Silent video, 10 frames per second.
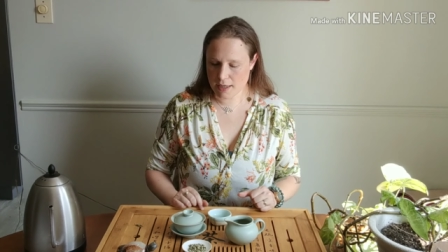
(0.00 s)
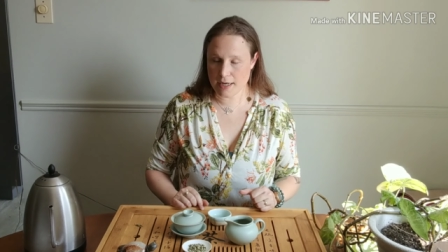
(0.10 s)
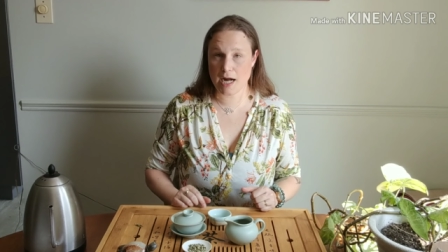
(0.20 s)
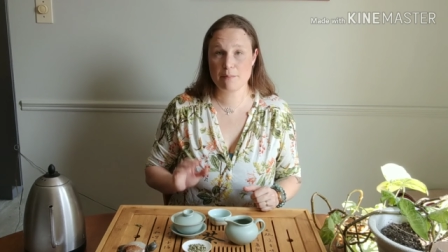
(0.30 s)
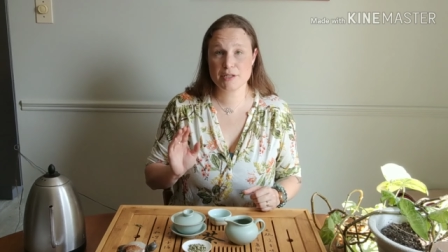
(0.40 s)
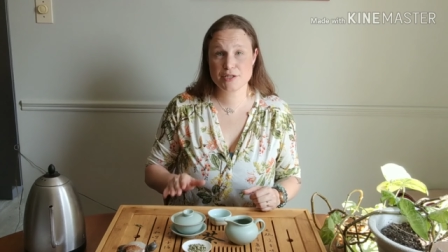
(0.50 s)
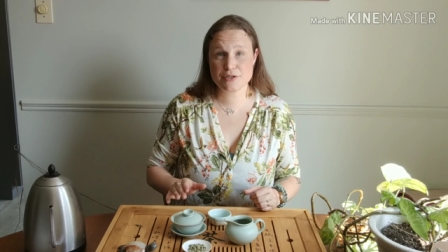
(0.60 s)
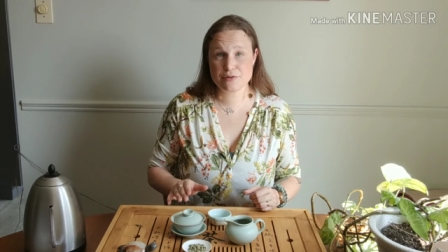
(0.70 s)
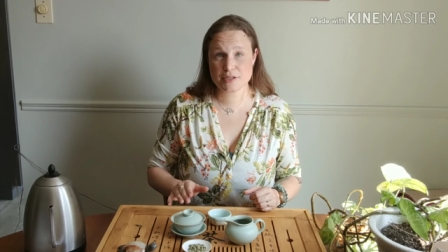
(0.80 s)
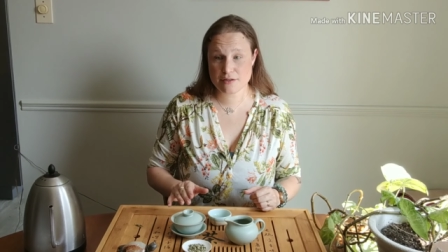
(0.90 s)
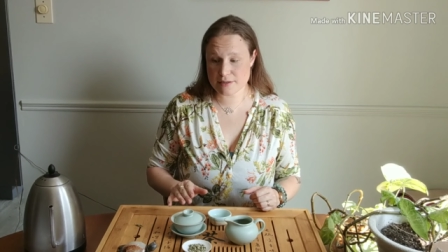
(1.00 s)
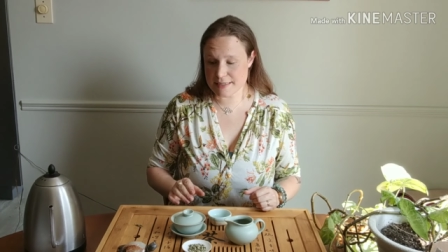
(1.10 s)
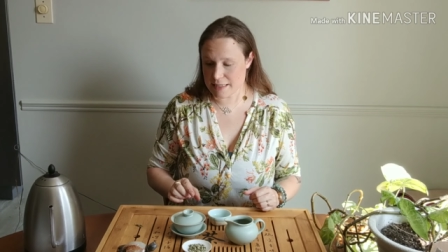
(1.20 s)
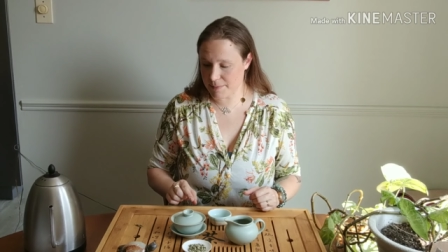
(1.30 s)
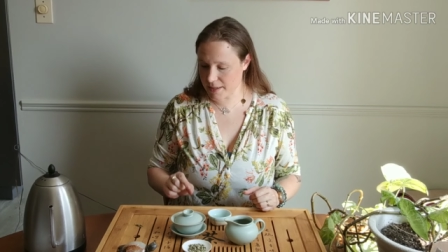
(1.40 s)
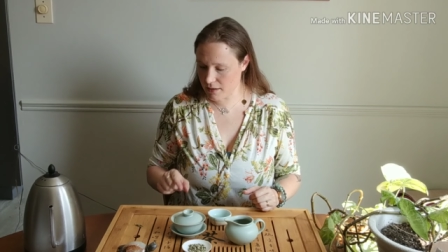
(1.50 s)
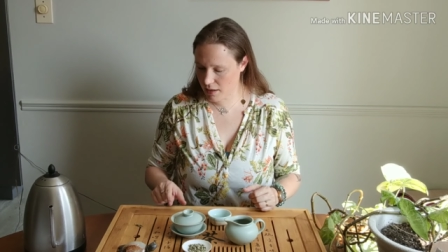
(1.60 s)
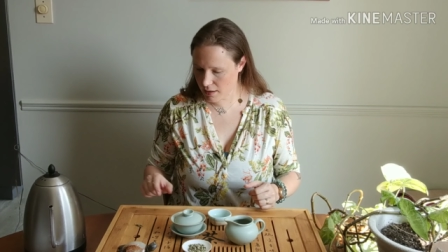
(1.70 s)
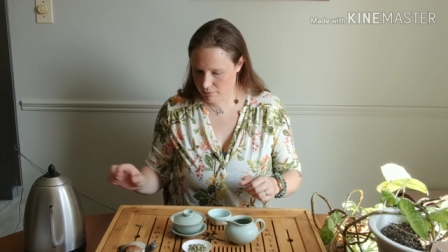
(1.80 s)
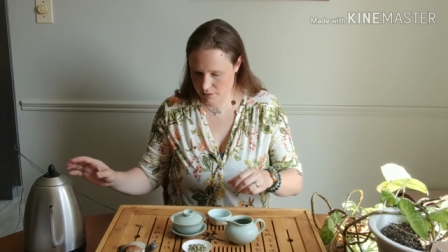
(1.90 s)
I'm going to do another steep
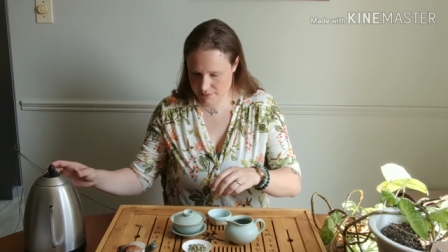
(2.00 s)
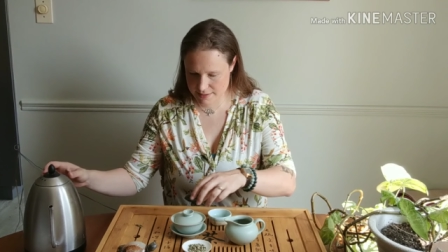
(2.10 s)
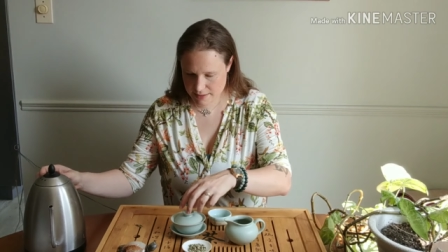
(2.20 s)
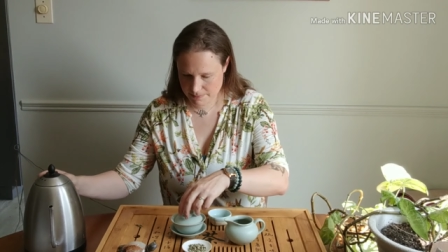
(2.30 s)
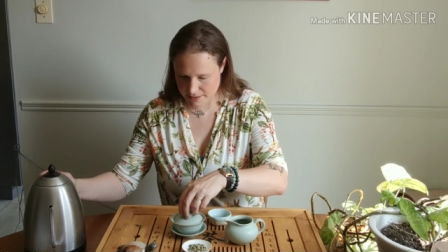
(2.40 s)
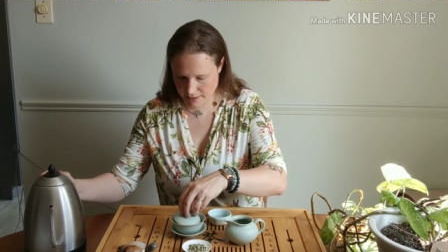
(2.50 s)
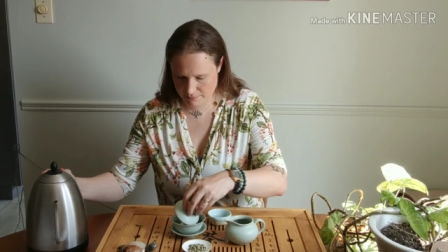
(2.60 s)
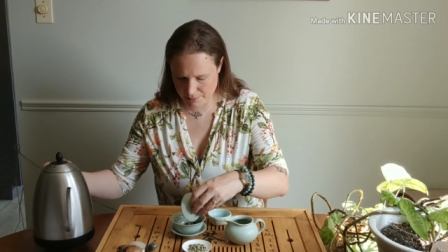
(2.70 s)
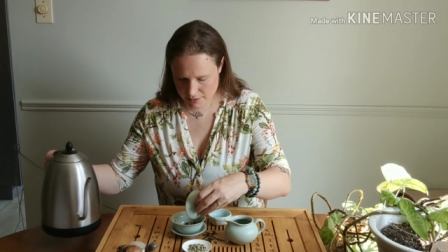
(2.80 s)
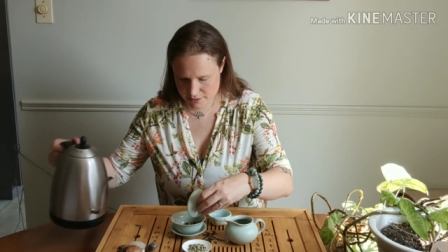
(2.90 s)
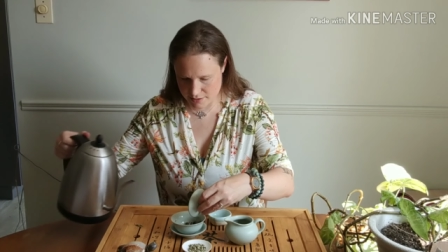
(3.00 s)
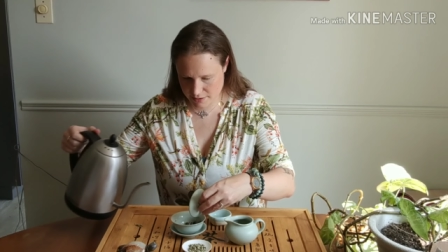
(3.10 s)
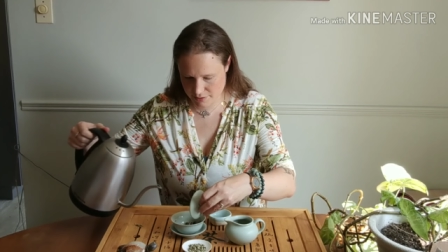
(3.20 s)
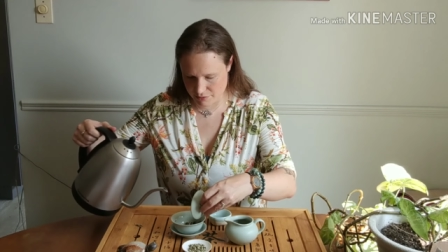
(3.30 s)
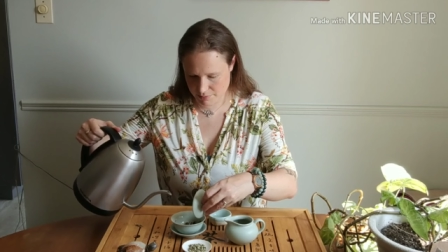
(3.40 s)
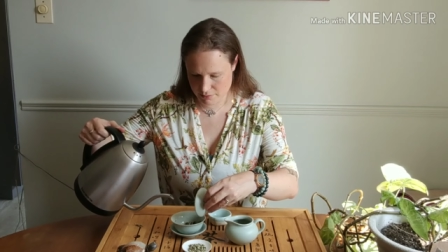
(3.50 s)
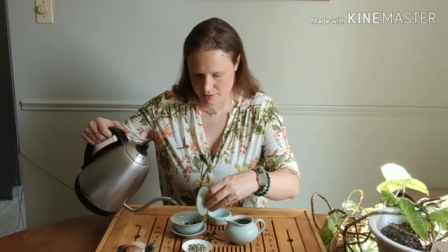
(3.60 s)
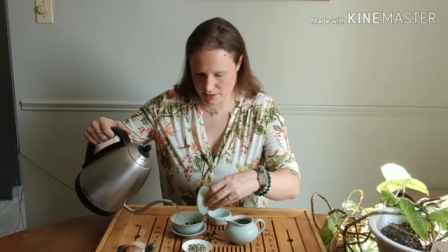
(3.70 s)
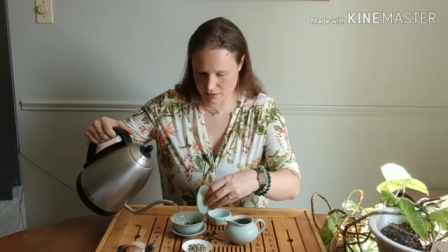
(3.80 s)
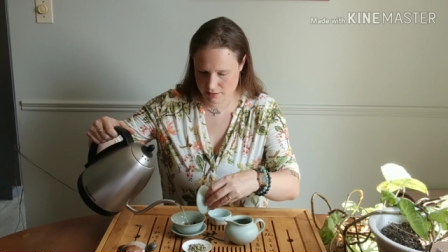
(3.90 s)
here, and while I'm steeping that, I'm probably just going to do
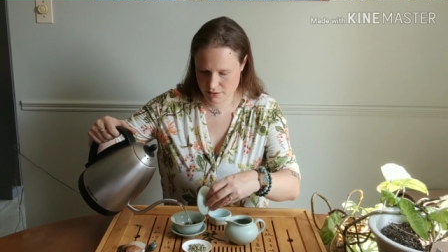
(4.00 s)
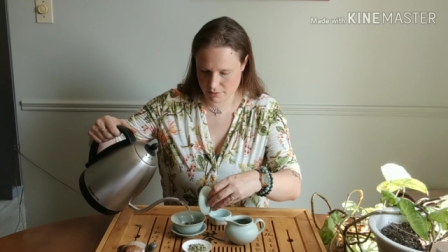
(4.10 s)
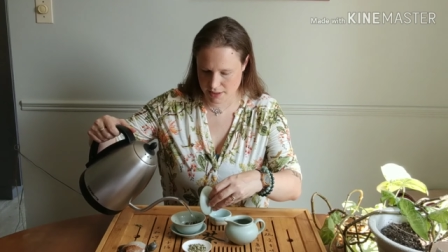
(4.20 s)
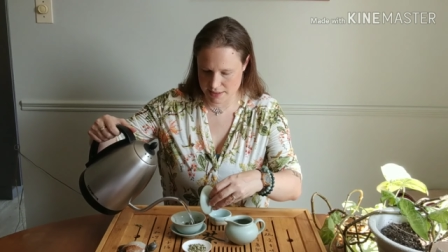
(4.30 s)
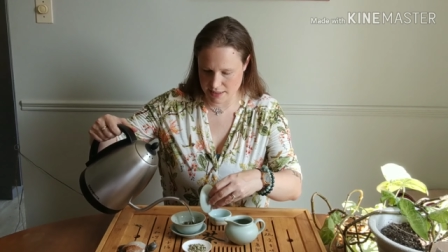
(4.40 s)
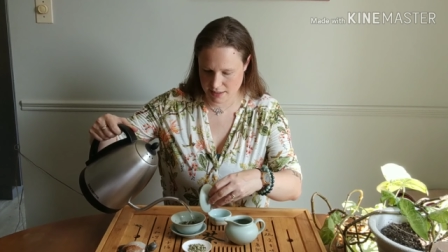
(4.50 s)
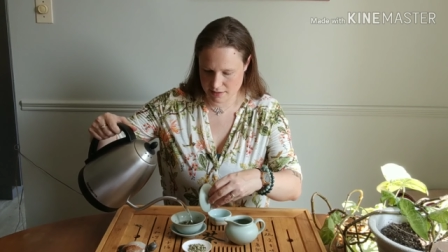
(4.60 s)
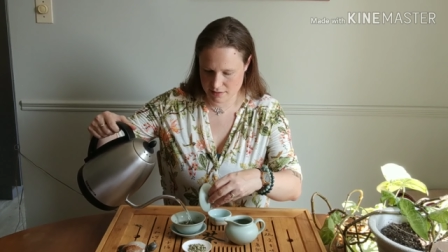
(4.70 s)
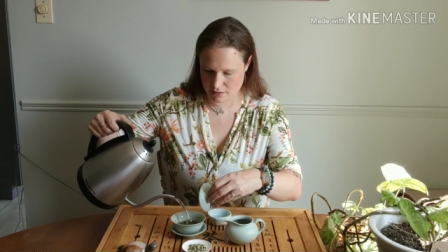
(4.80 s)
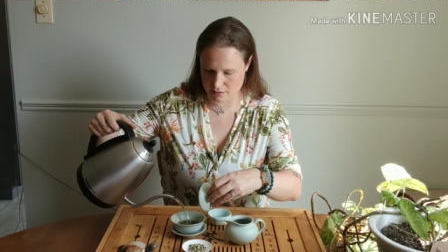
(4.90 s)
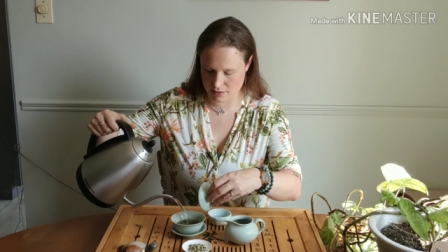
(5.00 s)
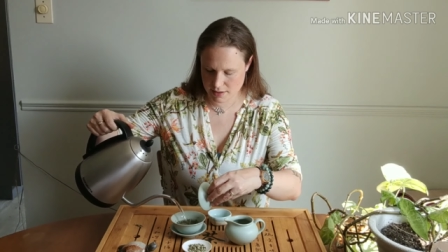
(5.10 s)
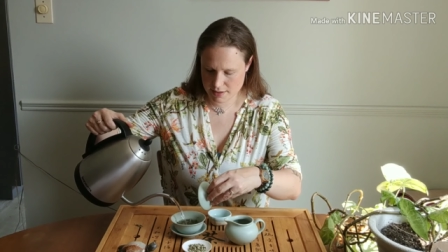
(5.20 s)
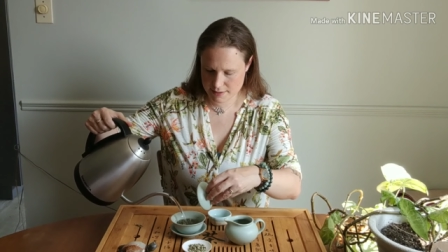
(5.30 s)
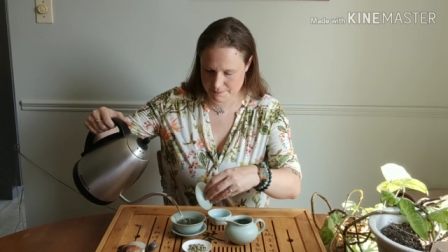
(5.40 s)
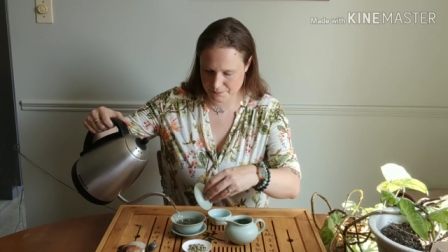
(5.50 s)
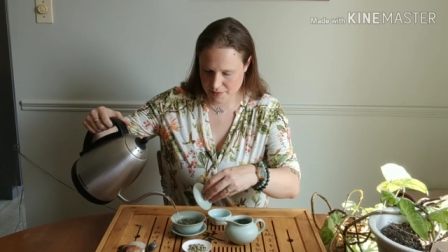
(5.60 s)
about 20 seconds on this.